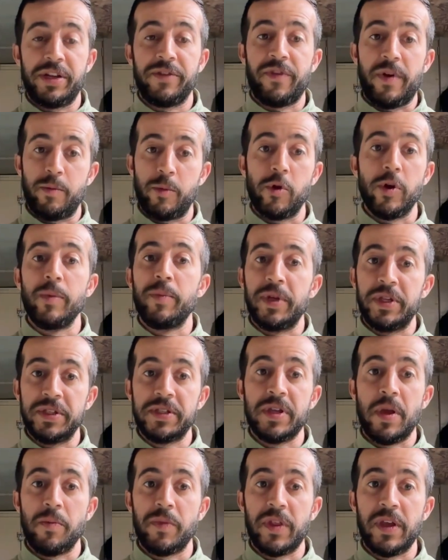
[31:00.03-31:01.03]
if I'm gripping
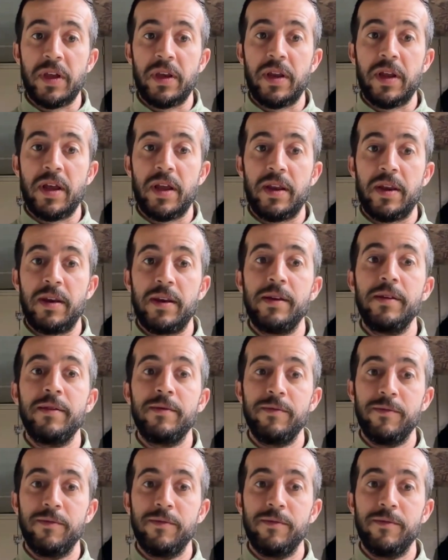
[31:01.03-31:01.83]
something and